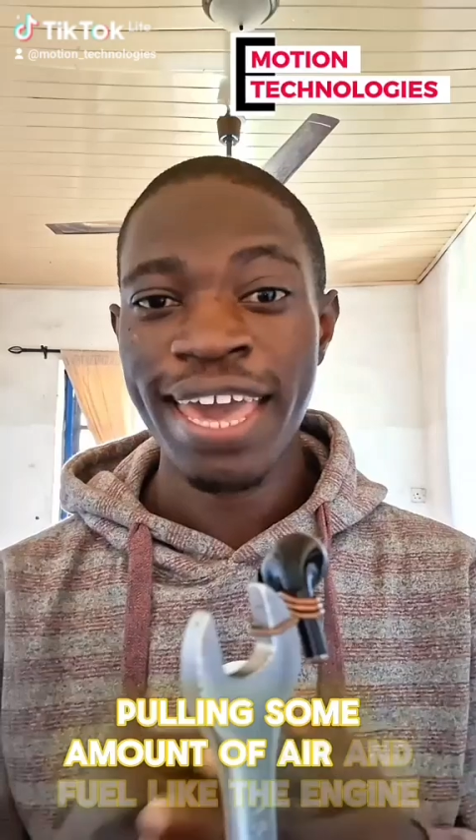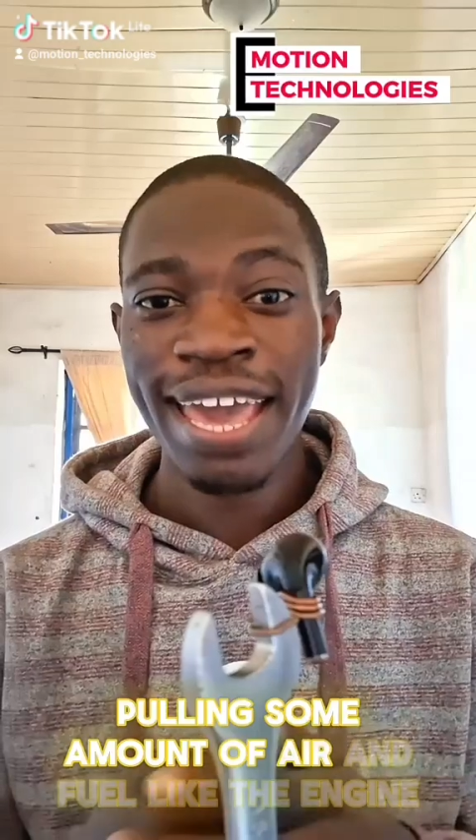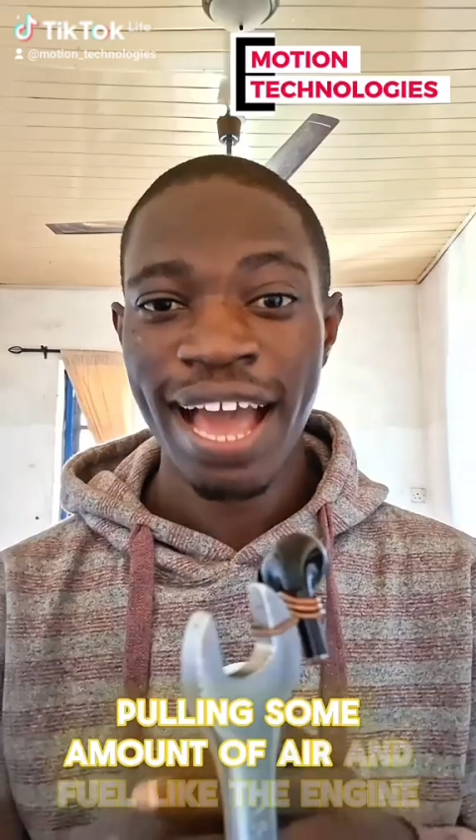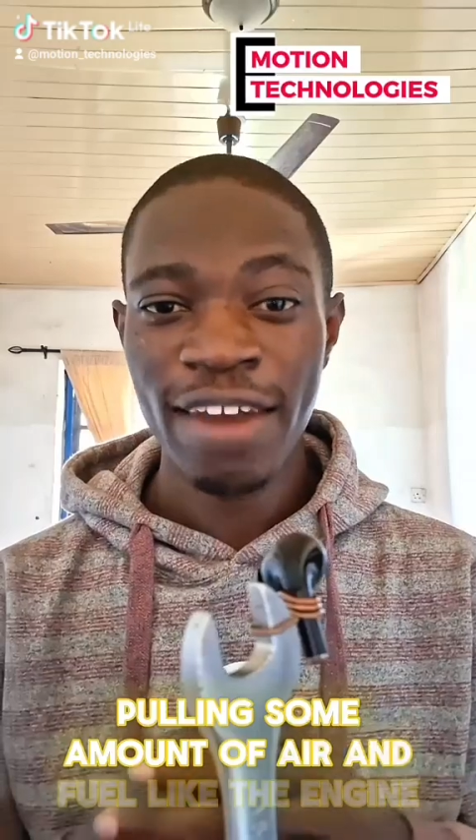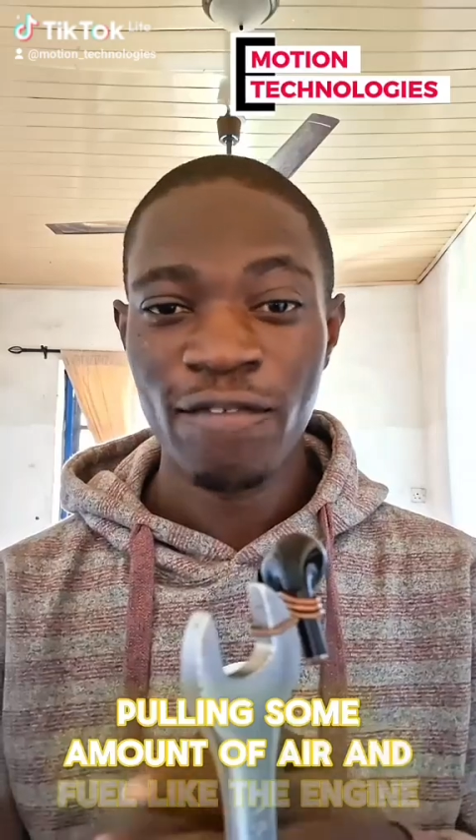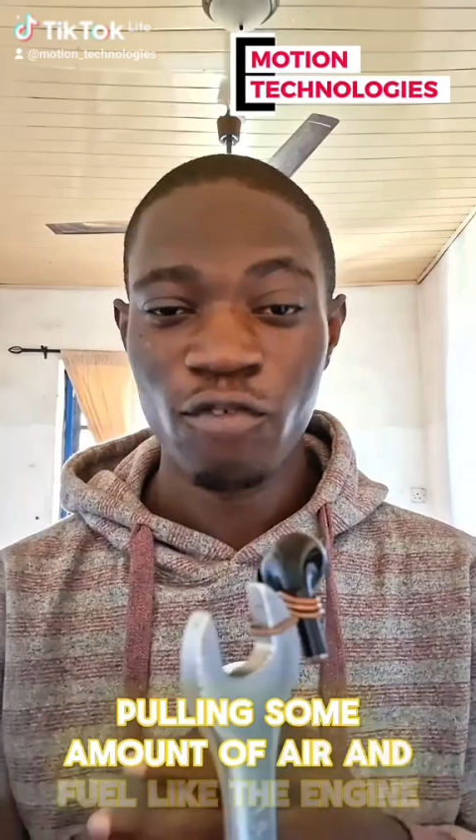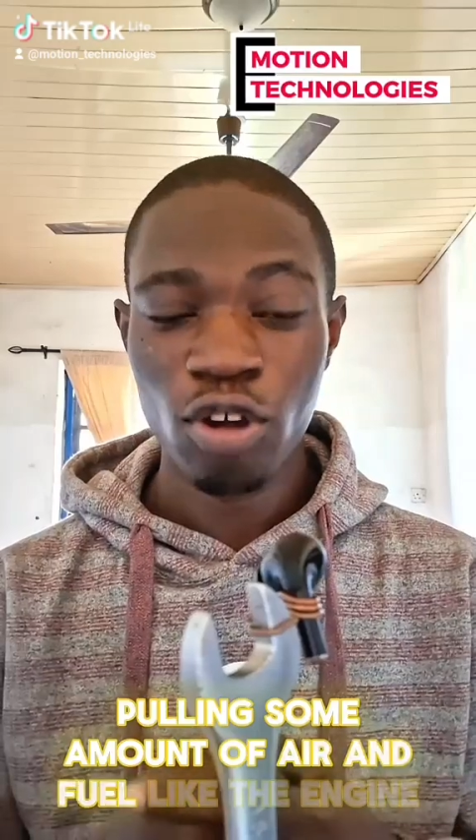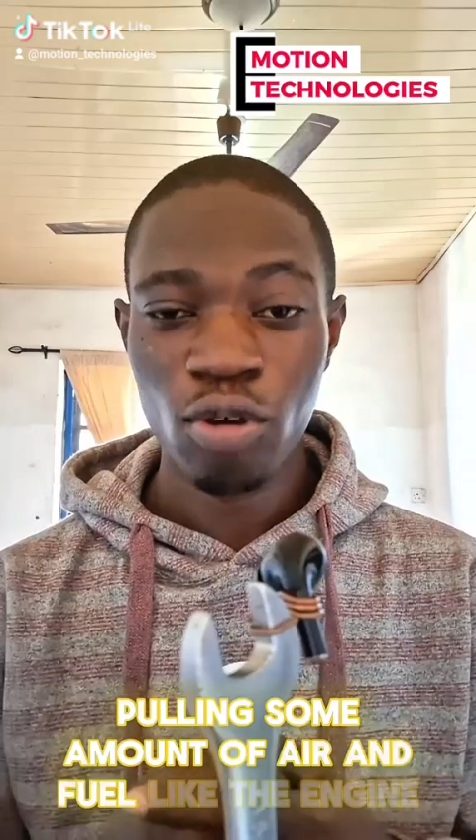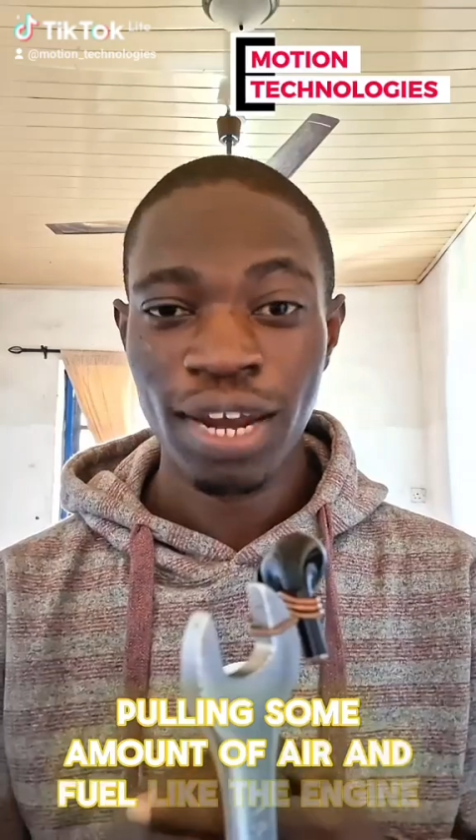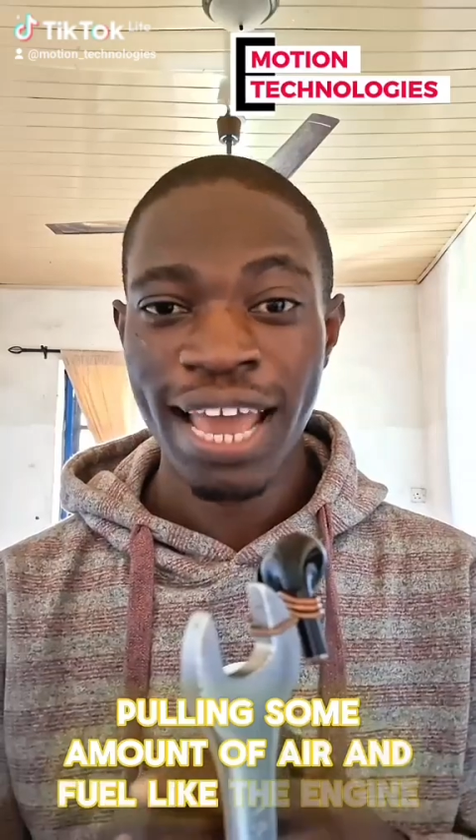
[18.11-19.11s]
air and
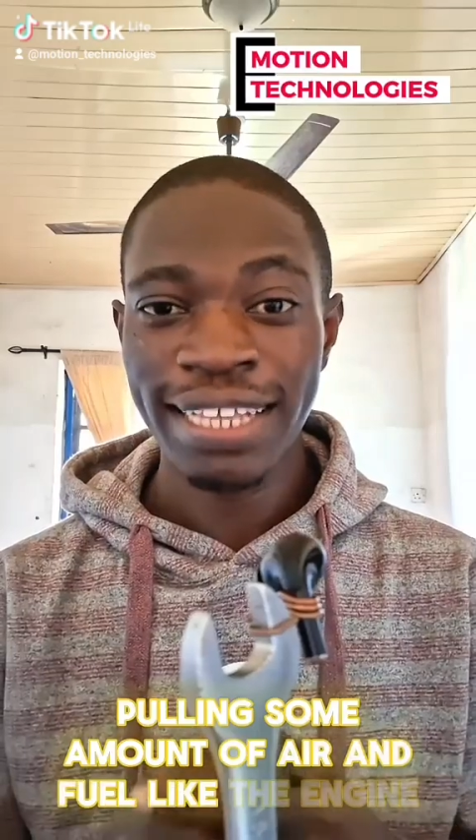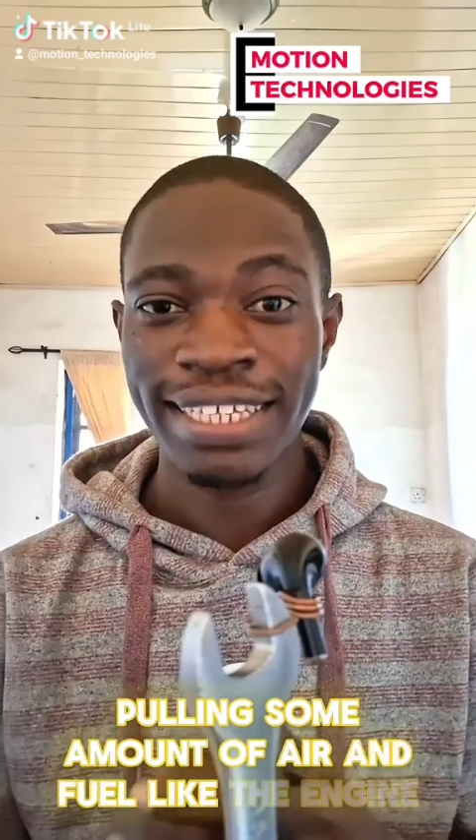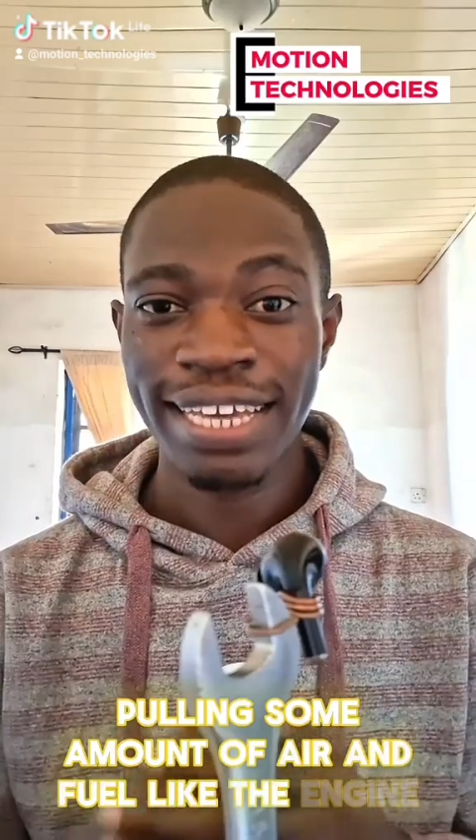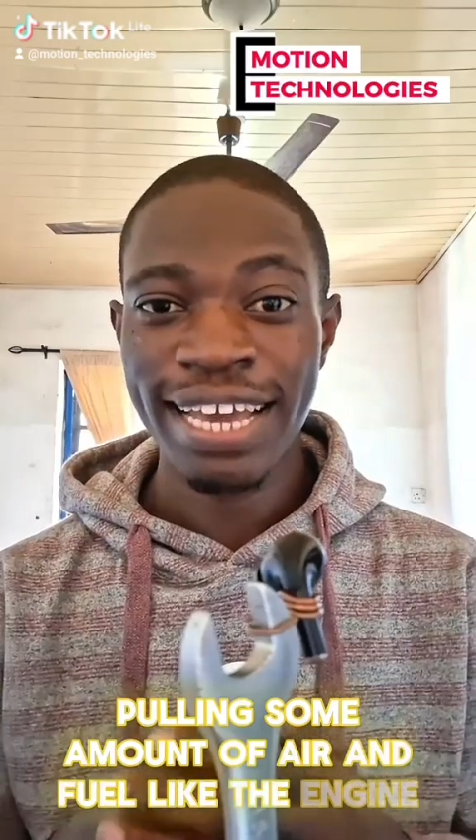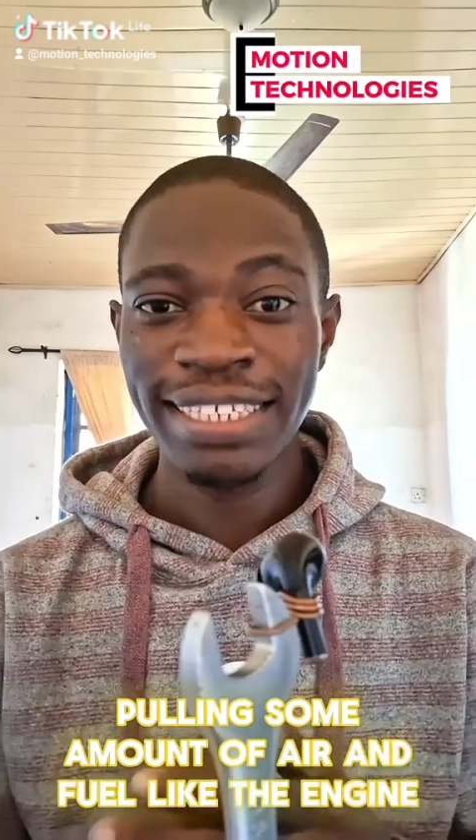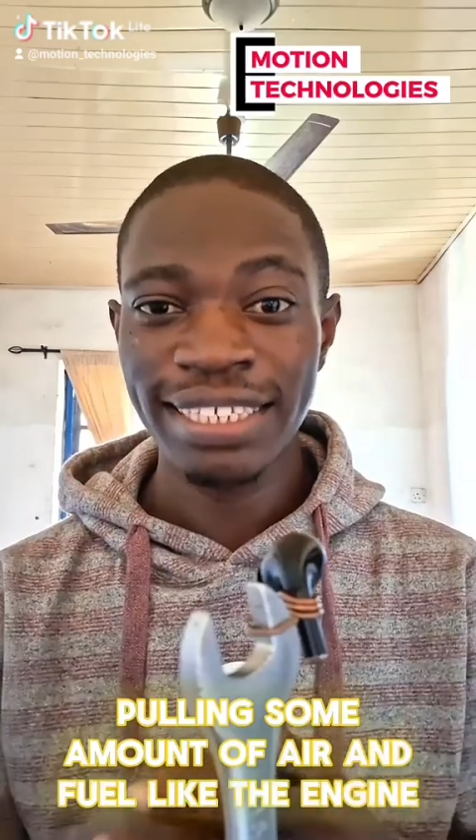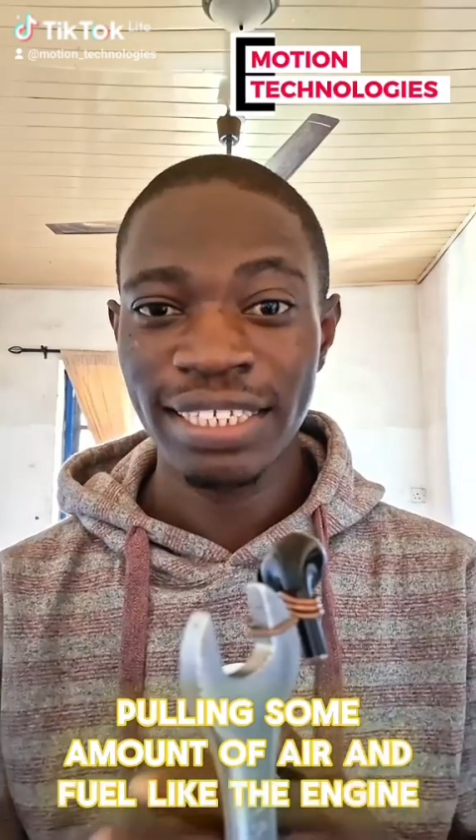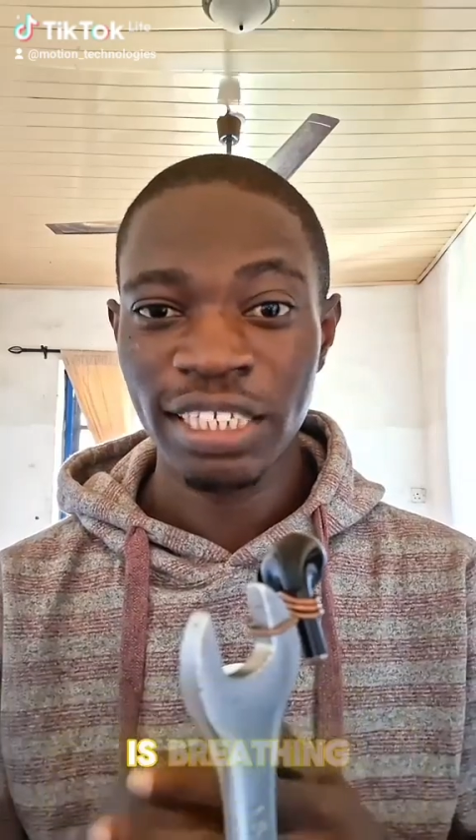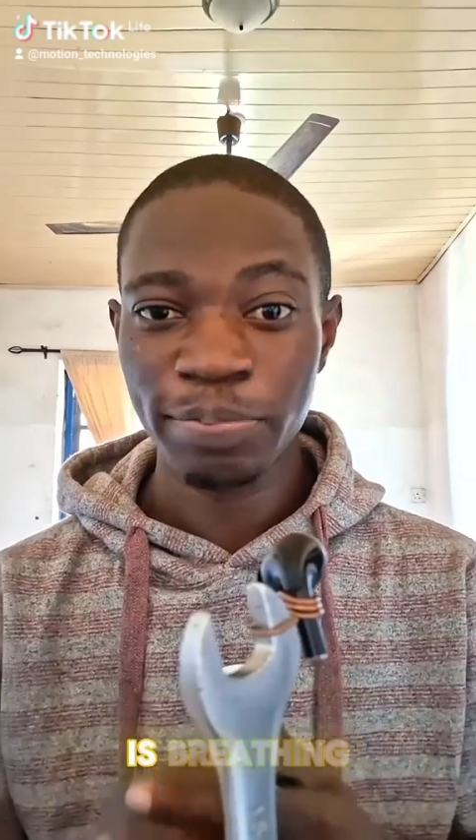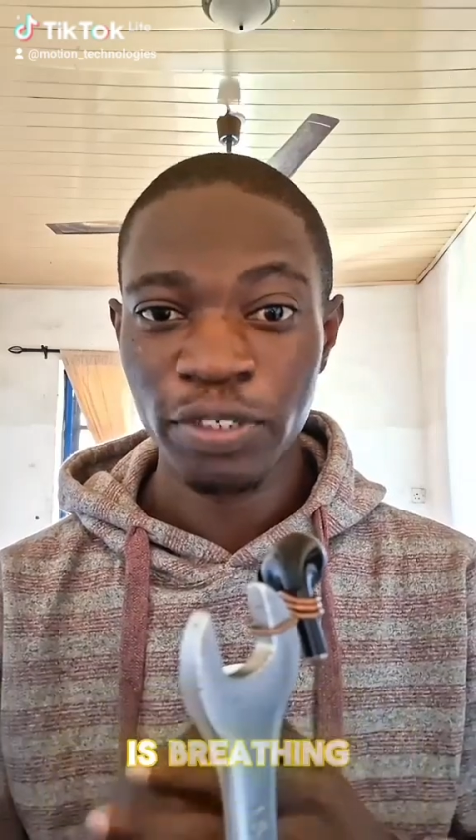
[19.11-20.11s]
fuel like the
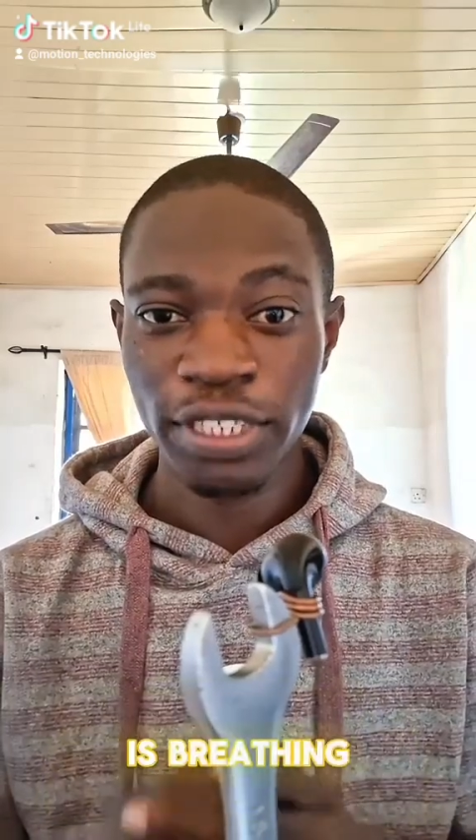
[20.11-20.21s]
engine is